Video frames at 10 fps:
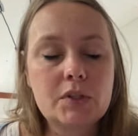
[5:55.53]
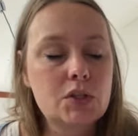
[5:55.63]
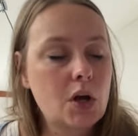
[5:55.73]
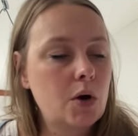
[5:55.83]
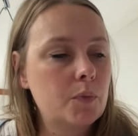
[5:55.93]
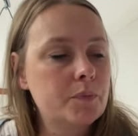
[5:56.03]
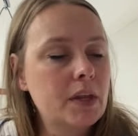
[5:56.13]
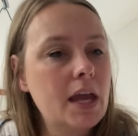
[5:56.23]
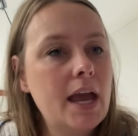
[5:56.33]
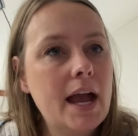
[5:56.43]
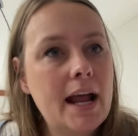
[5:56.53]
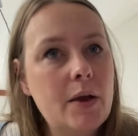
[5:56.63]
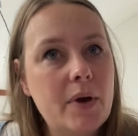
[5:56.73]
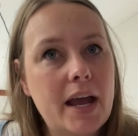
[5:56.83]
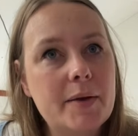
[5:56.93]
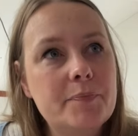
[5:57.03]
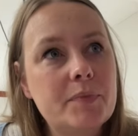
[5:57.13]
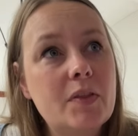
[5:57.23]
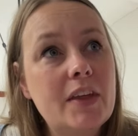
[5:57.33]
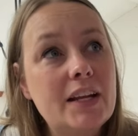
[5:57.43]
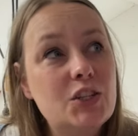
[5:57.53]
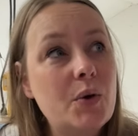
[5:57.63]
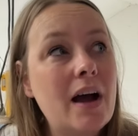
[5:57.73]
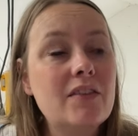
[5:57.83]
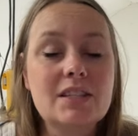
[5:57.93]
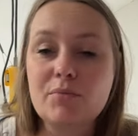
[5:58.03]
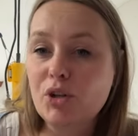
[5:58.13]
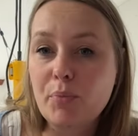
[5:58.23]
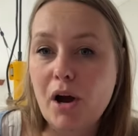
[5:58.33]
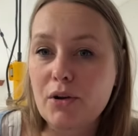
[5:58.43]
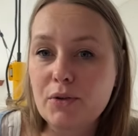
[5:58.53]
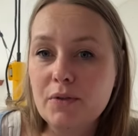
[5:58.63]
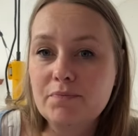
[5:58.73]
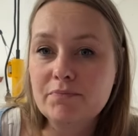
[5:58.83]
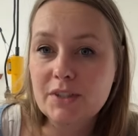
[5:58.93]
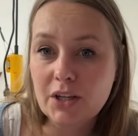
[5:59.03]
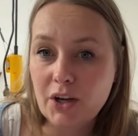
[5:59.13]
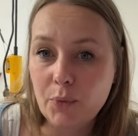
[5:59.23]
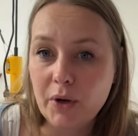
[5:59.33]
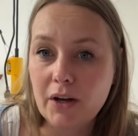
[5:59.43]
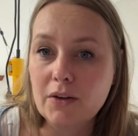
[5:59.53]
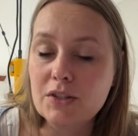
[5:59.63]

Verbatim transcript: So anyway, they do have a similar model to Goodwill.